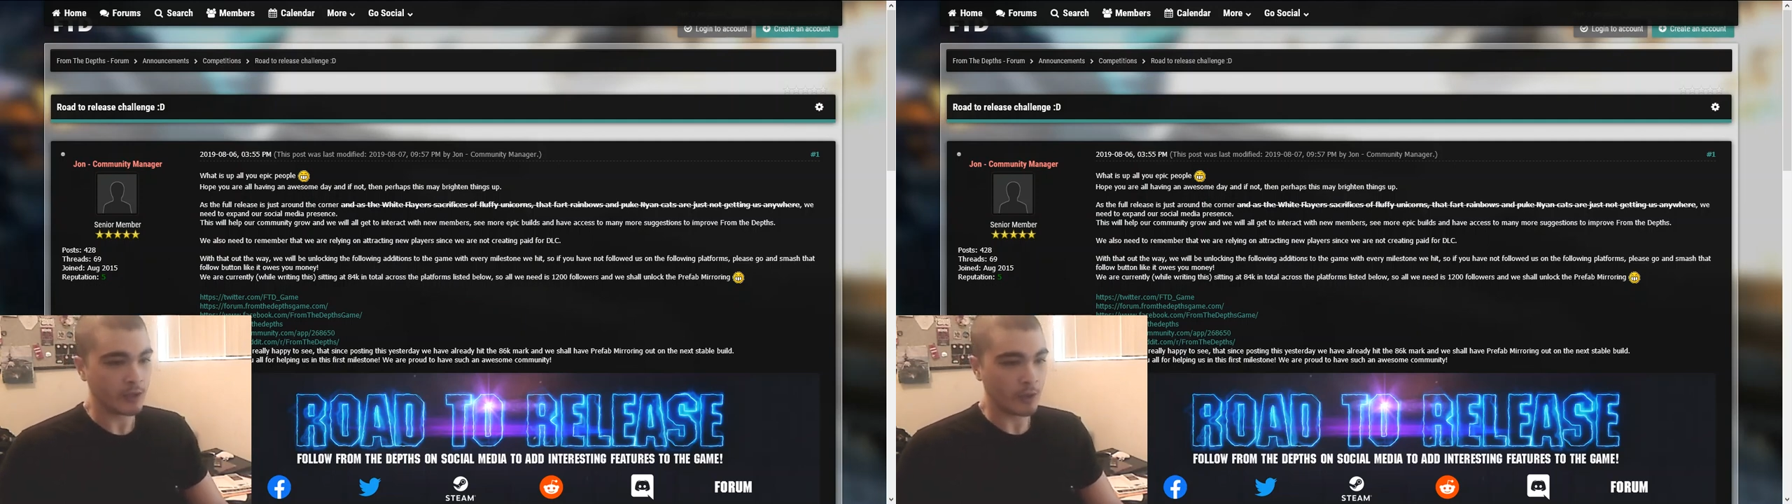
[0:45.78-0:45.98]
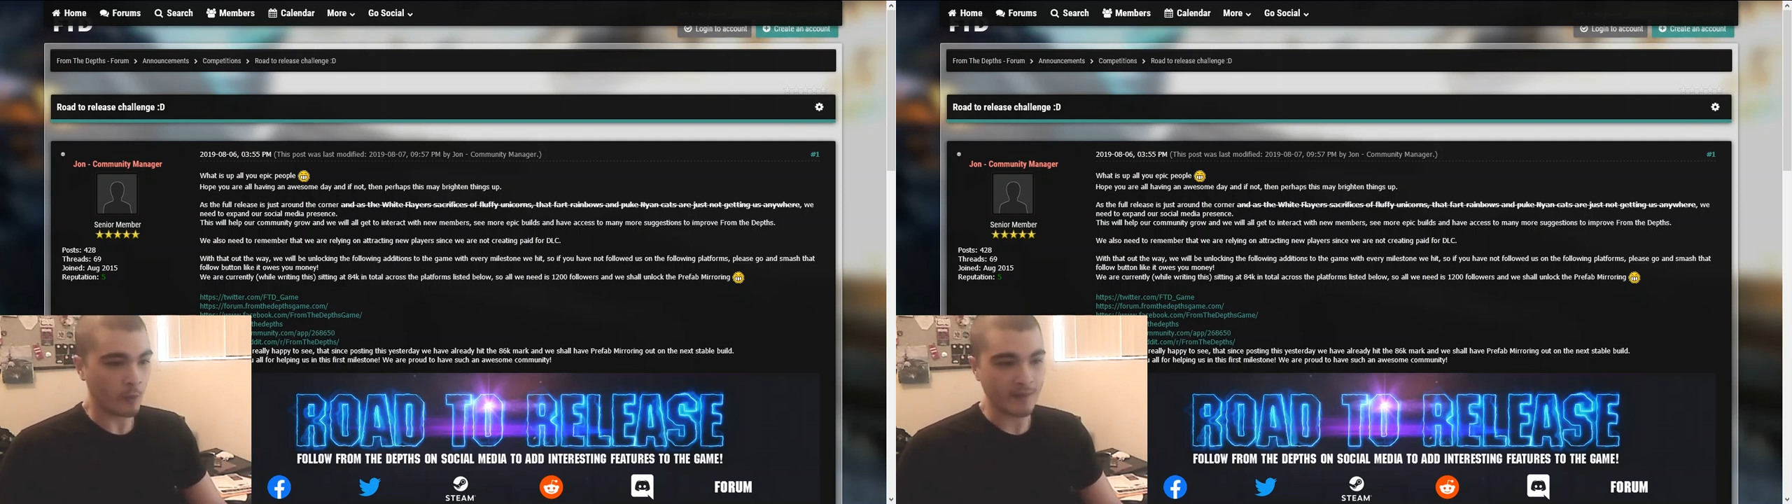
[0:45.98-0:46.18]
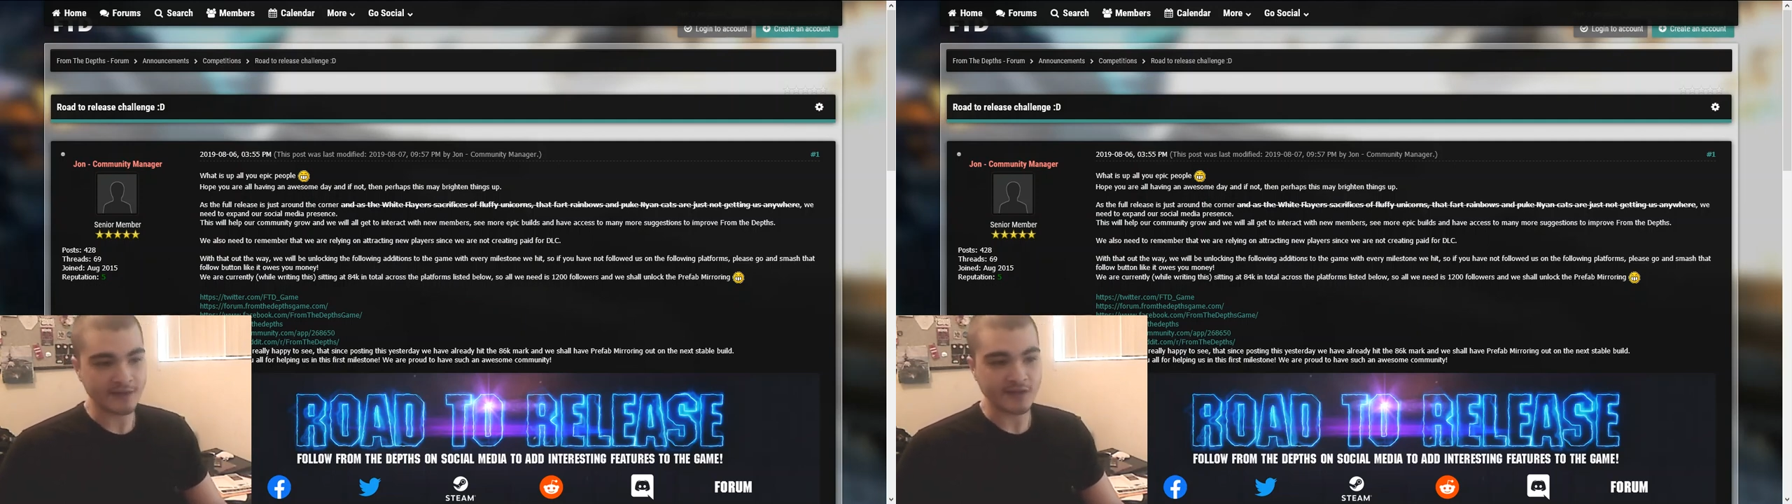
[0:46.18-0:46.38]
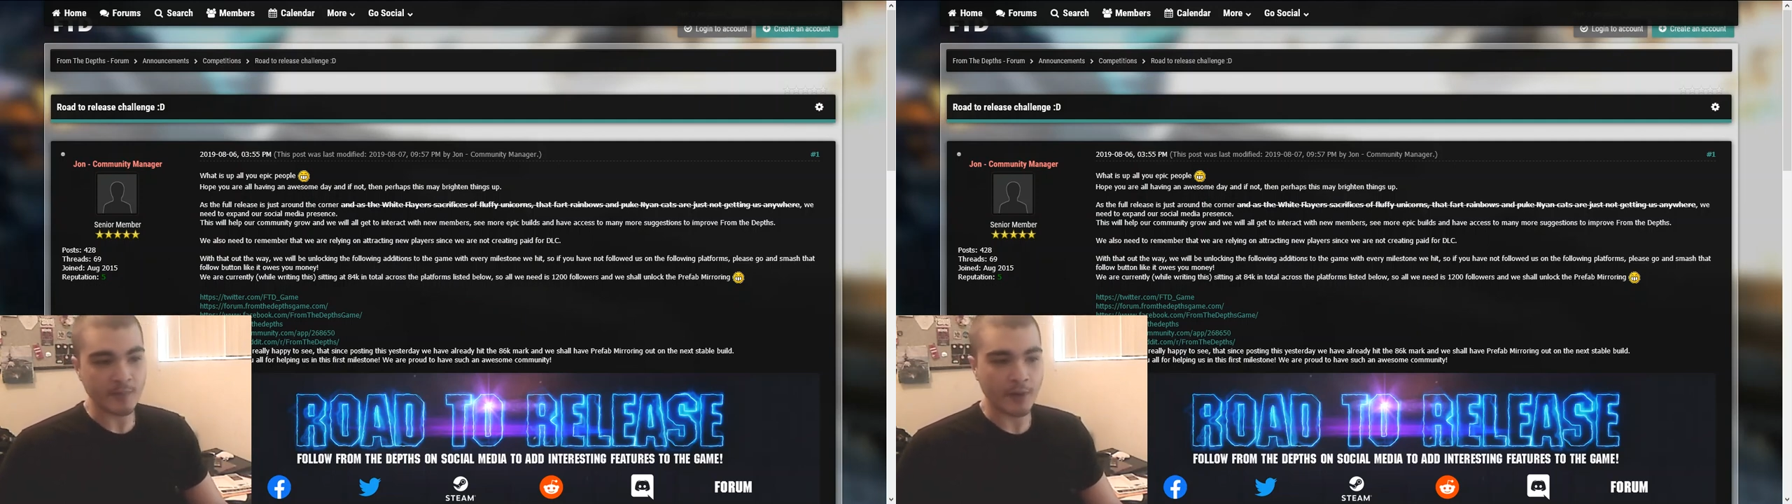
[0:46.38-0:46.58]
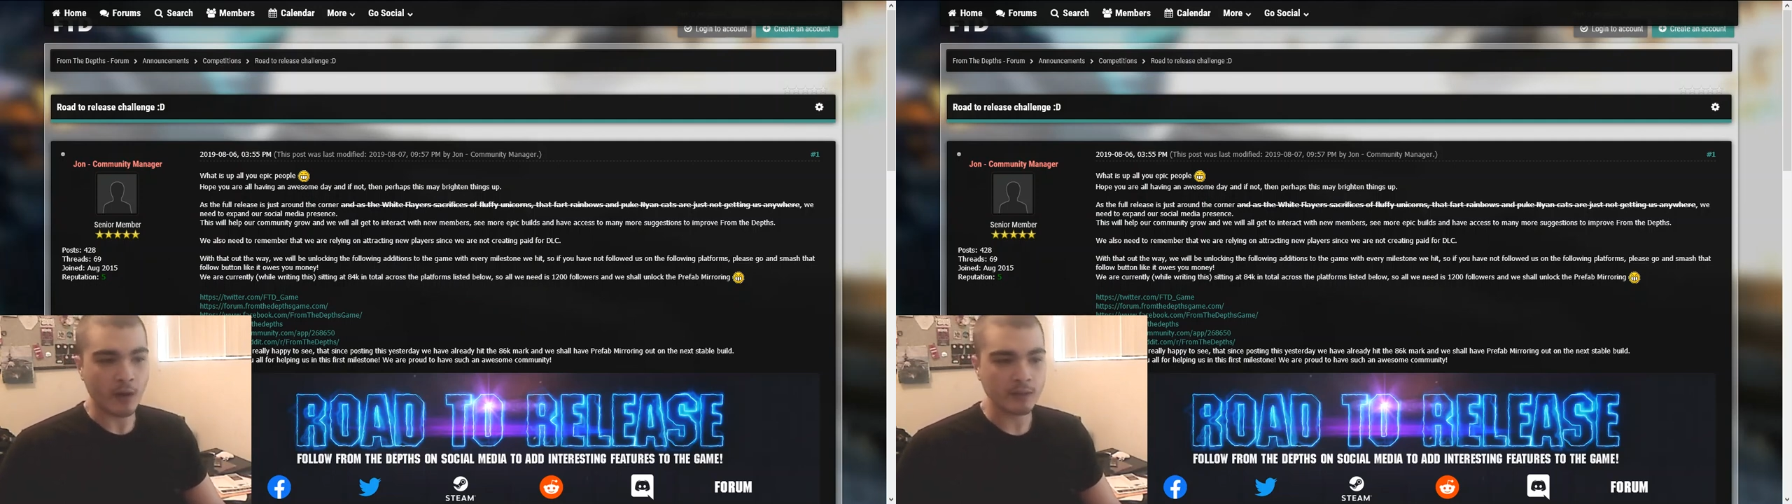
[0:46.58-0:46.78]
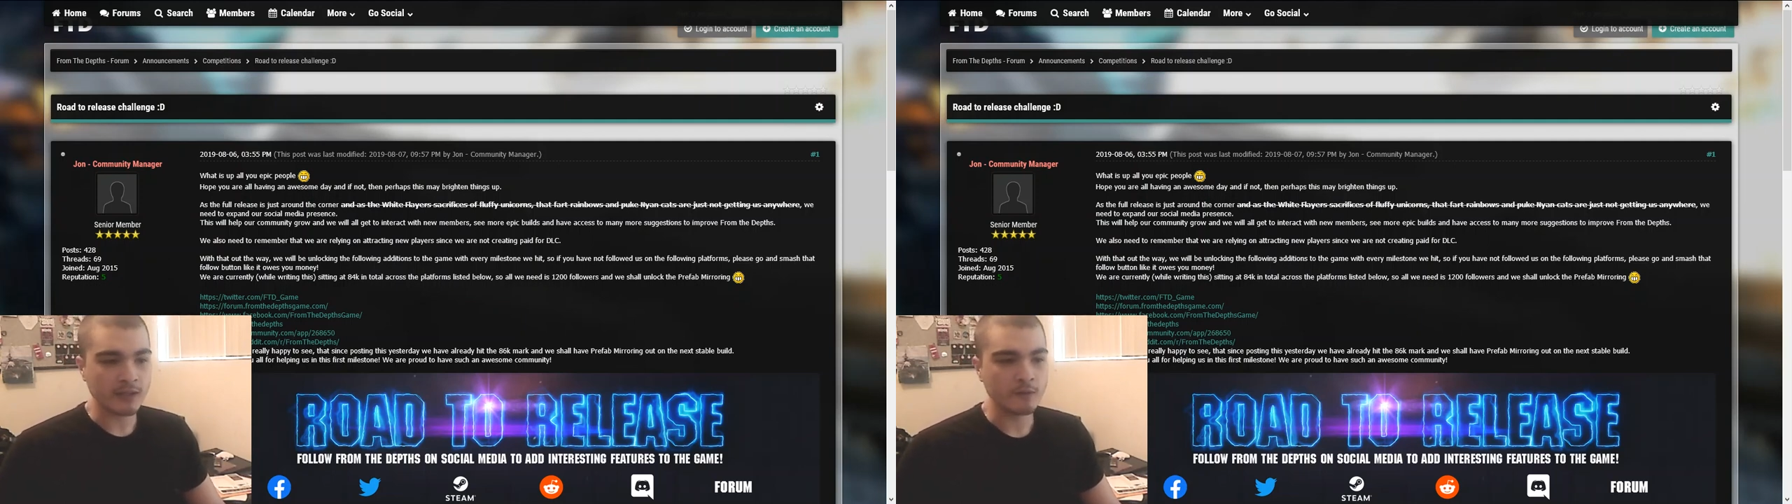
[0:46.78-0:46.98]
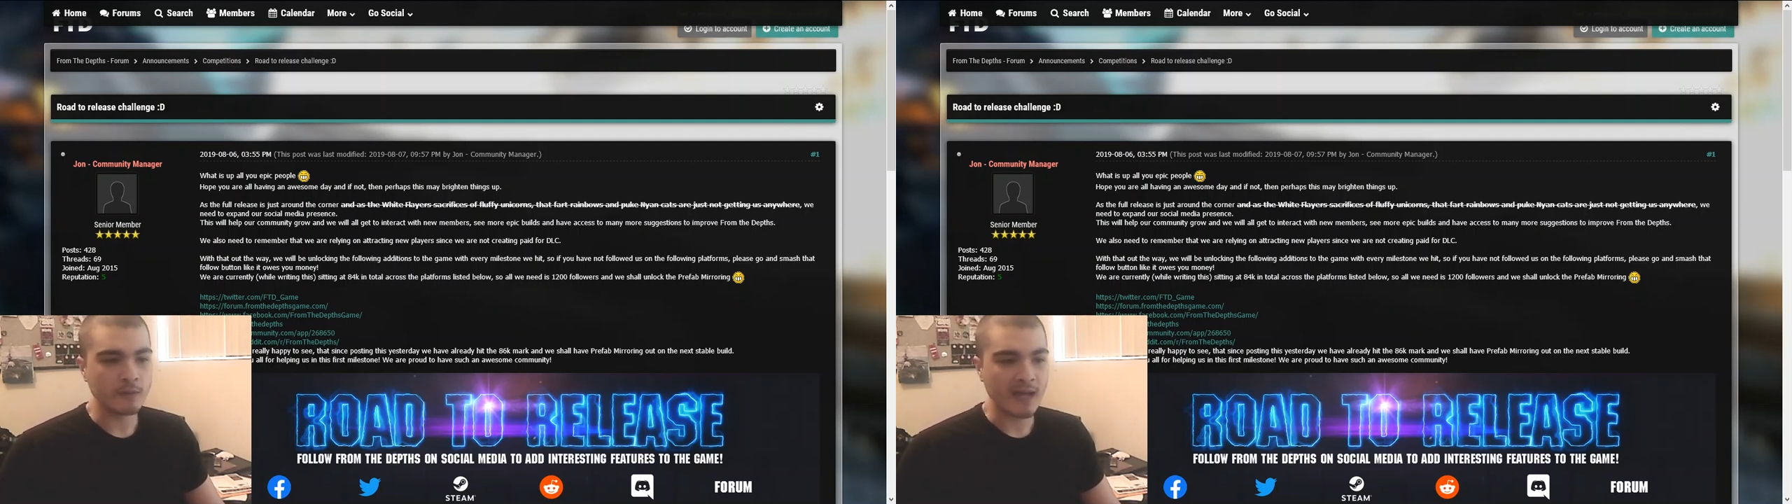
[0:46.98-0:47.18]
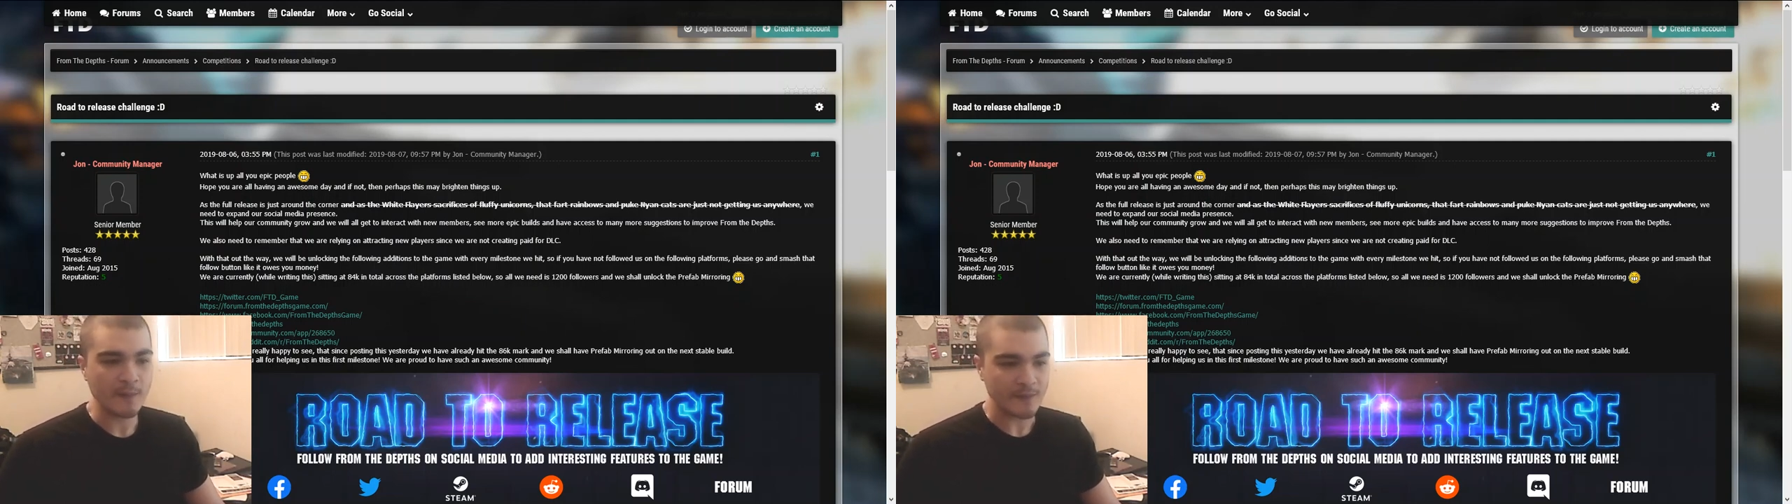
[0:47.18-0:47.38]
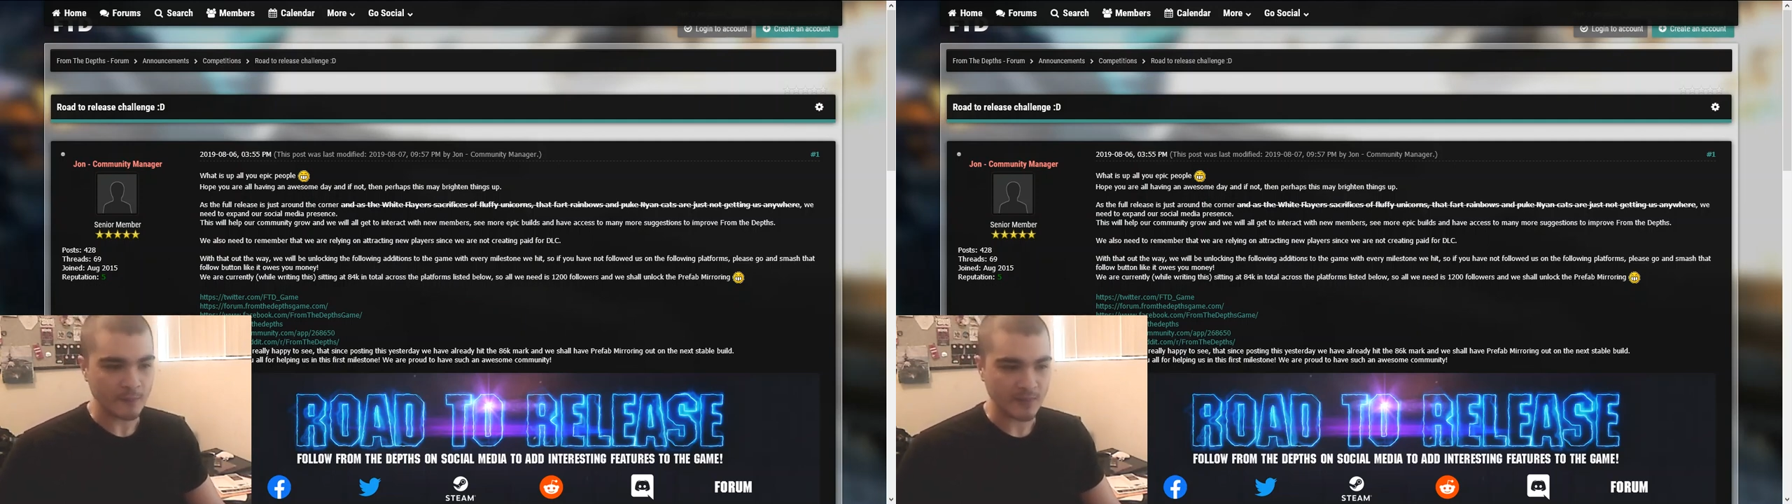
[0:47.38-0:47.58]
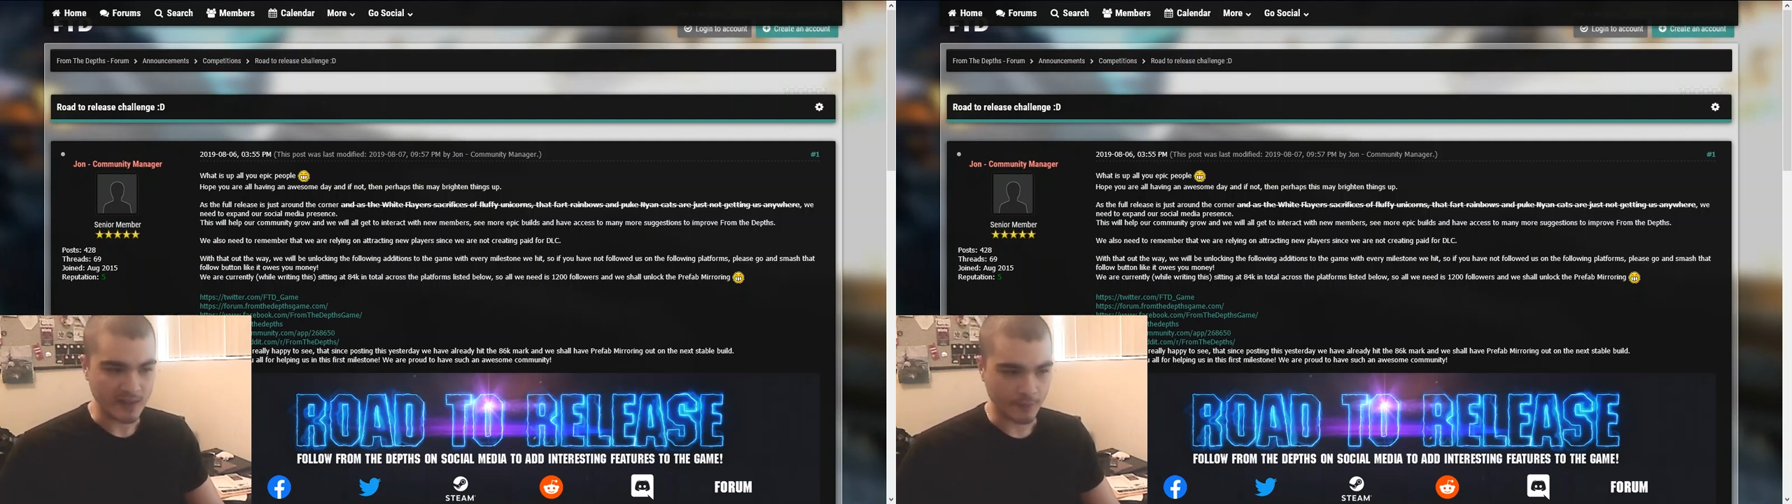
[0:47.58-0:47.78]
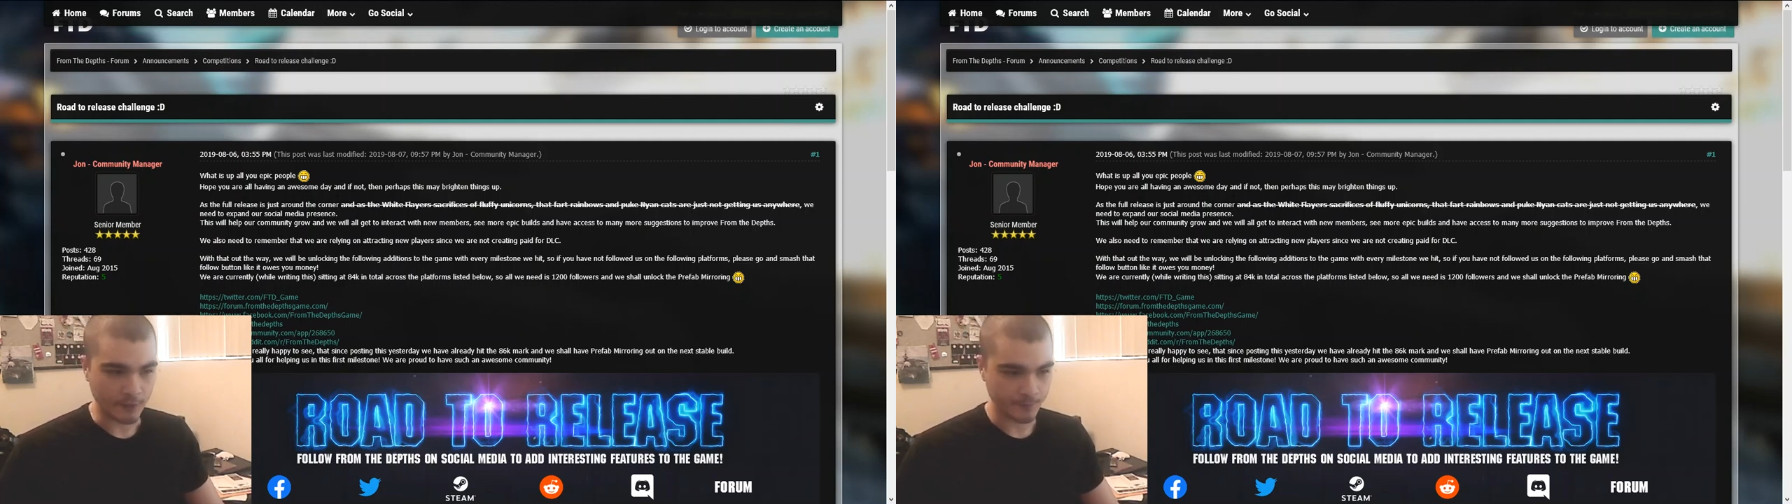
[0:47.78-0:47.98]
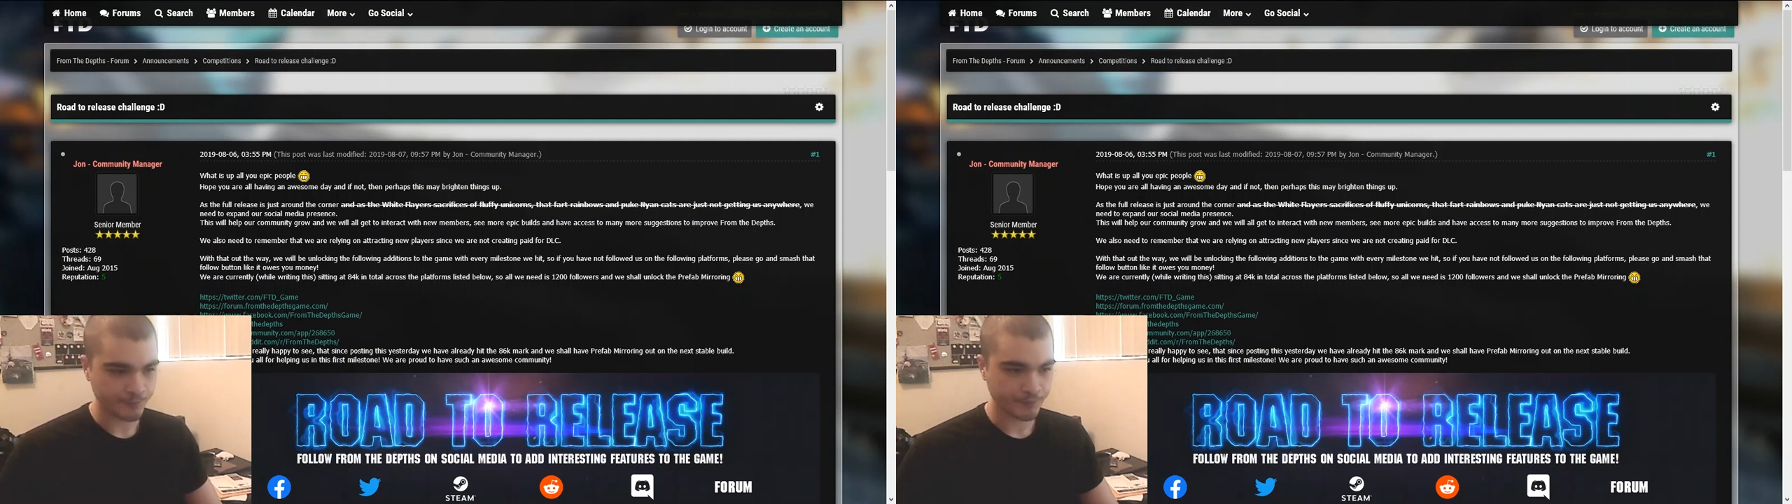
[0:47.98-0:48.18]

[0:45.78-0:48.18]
What is up, all you epic people?